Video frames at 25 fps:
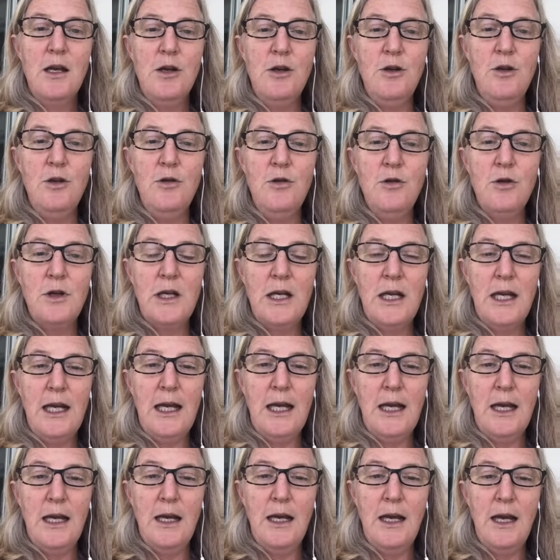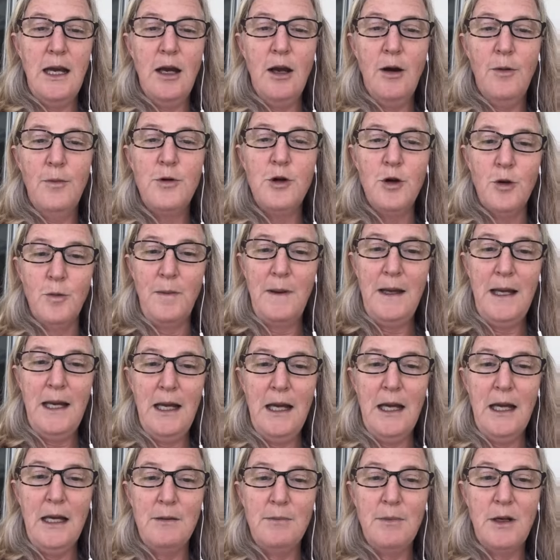you can help your
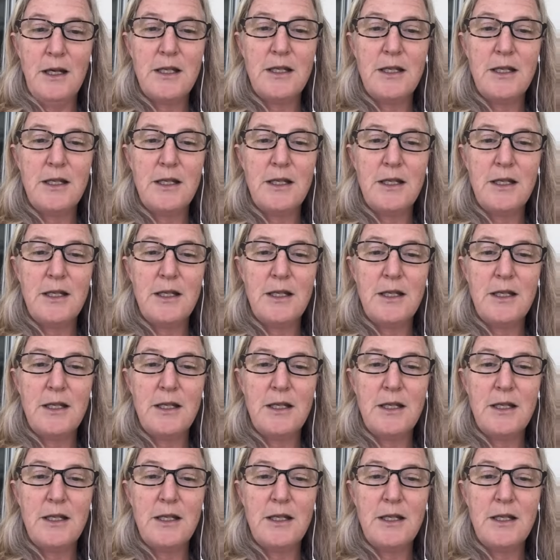pet by